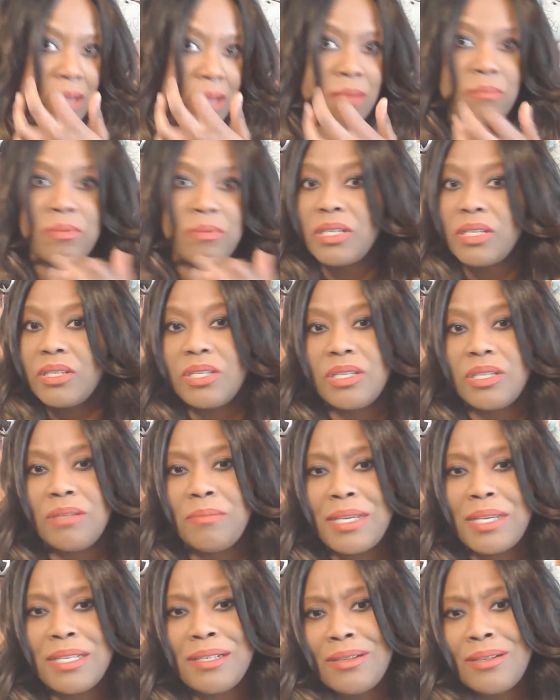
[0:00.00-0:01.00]
But she
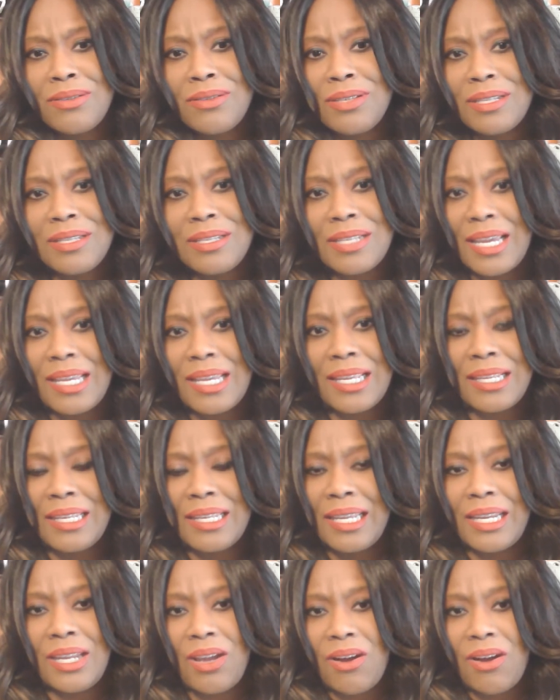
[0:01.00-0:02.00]
basically goes to the psychic
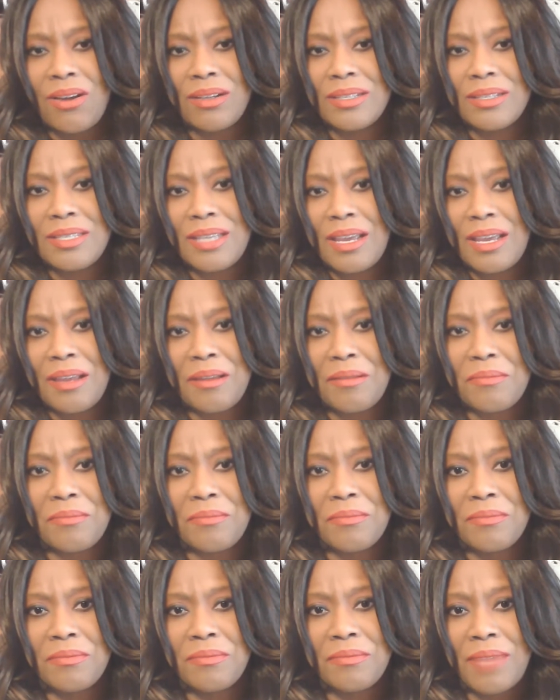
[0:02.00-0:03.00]
lady all the
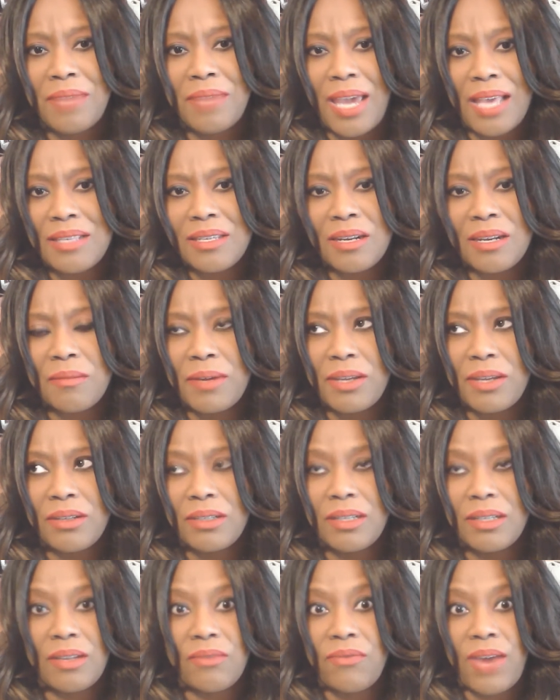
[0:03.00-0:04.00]
time, asking about
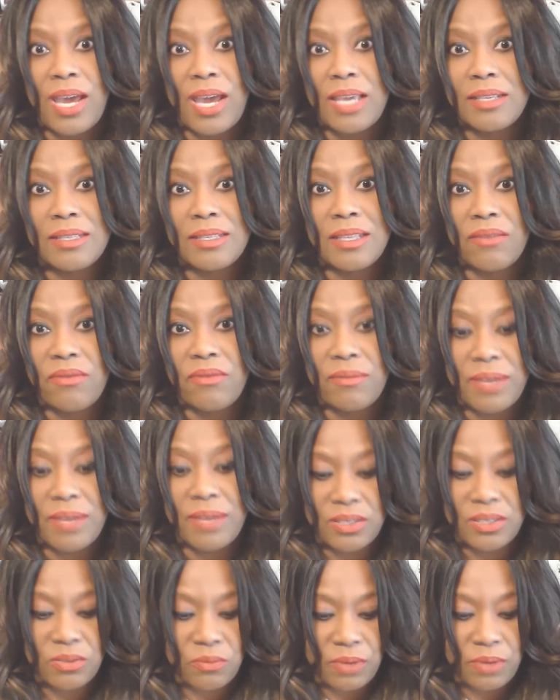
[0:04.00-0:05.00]
advice, love
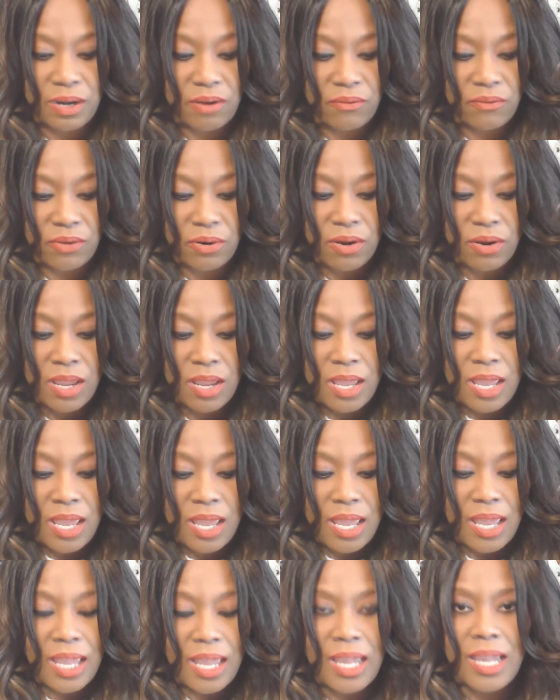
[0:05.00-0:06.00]
advice, or whatever.
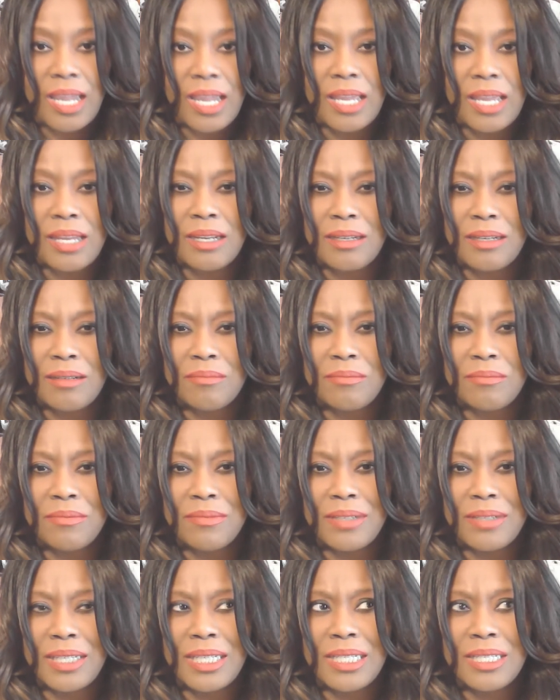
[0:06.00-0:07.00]
And
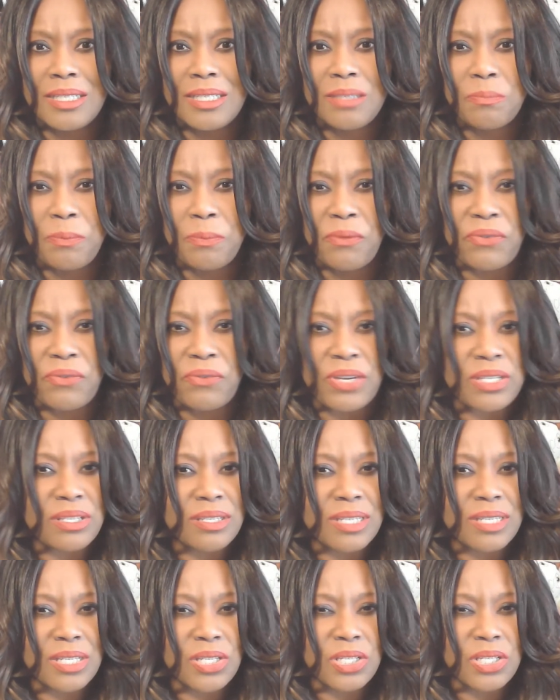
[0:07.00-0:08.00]
Indy's profession
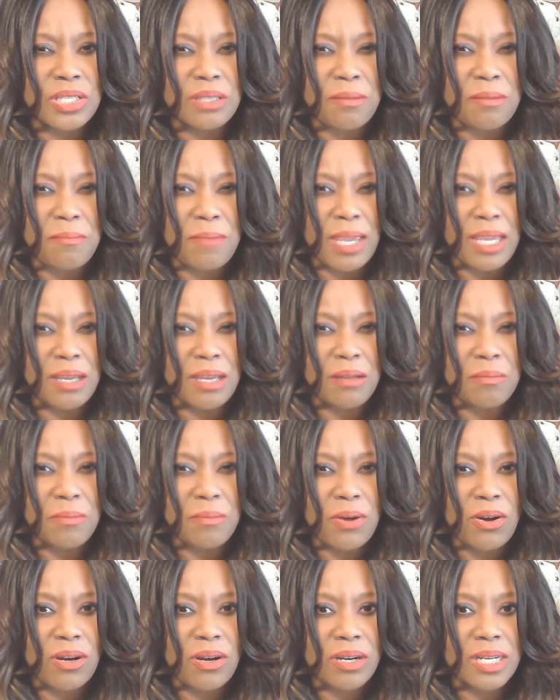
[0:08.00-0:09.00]
says she's a makeup
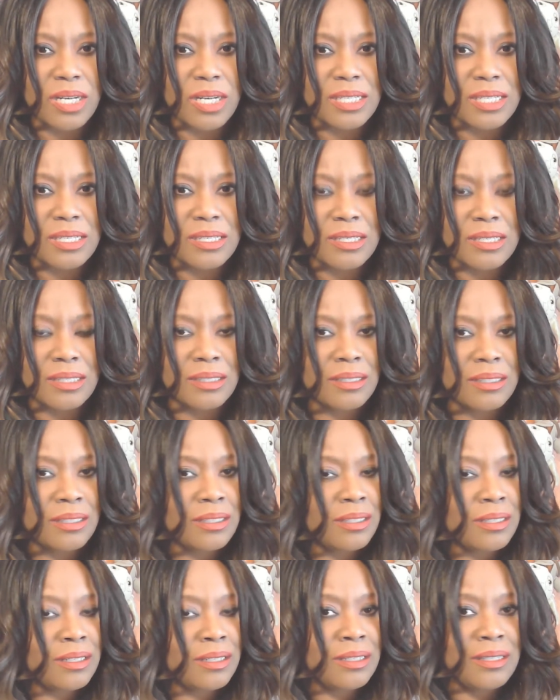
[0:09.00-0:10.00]
artist.
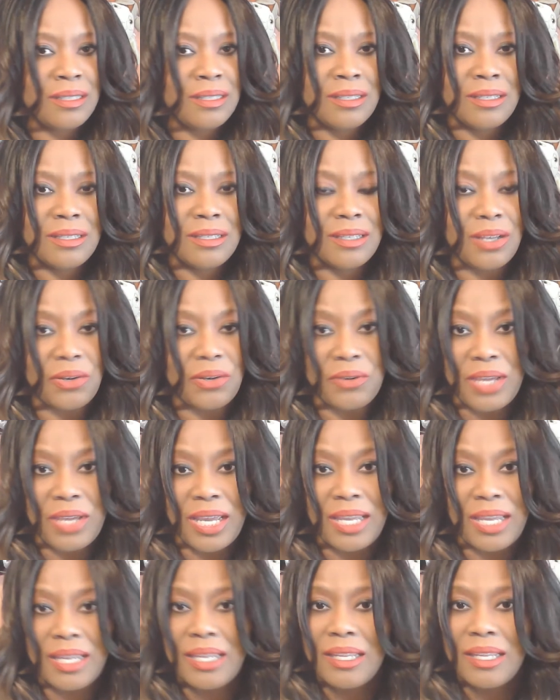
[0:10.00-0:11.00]

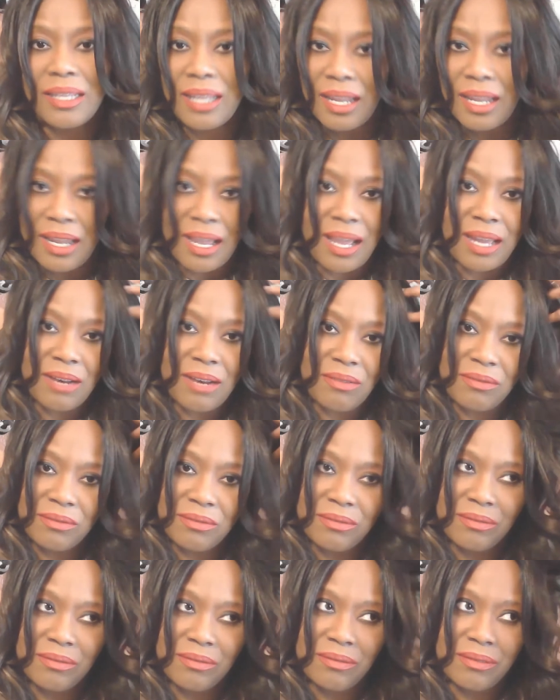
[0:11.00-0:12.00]
Okay, yeah, I
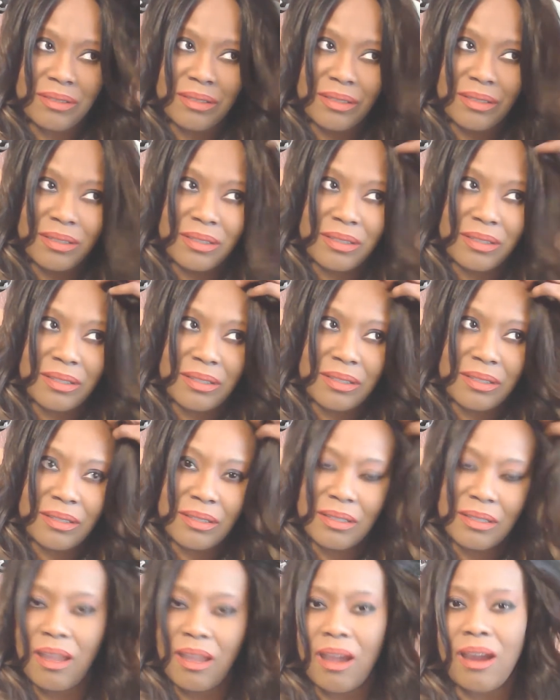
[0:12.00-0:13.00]
don't...
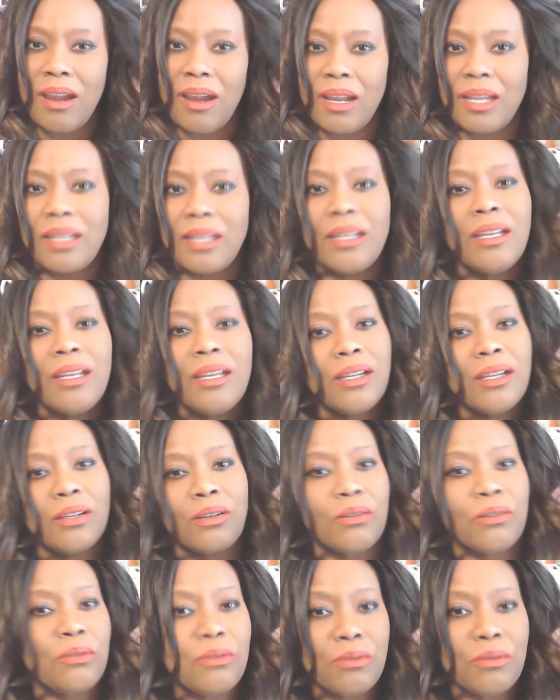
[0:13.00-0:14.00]
All right,
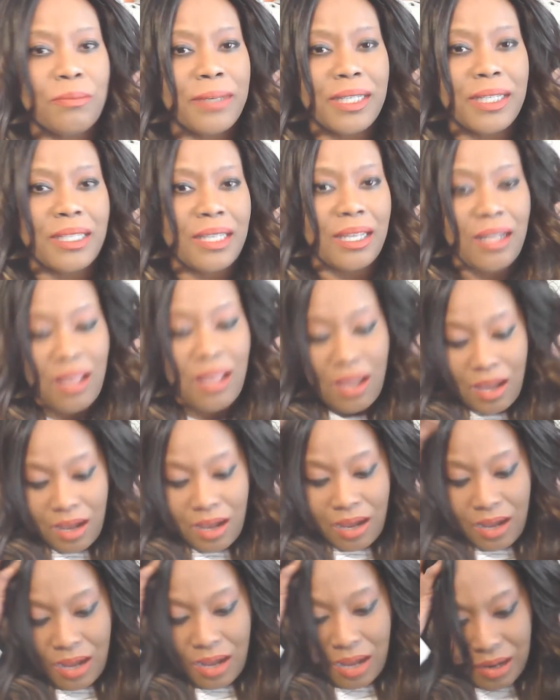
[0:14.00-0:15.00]
cool, bet
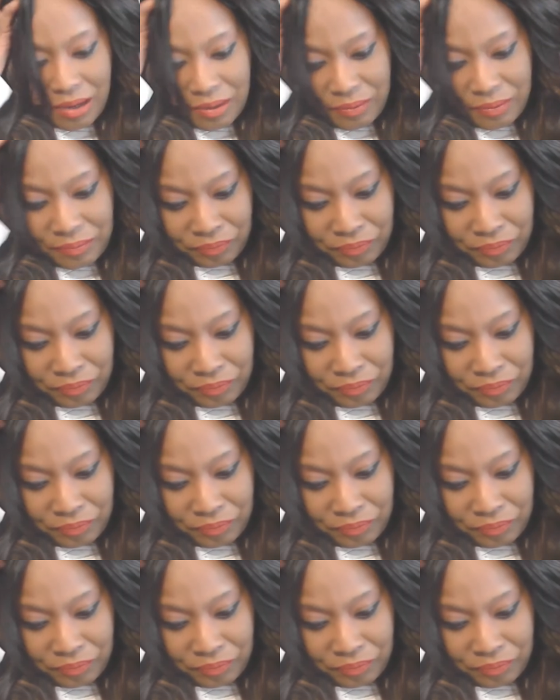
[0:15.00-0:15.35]
that.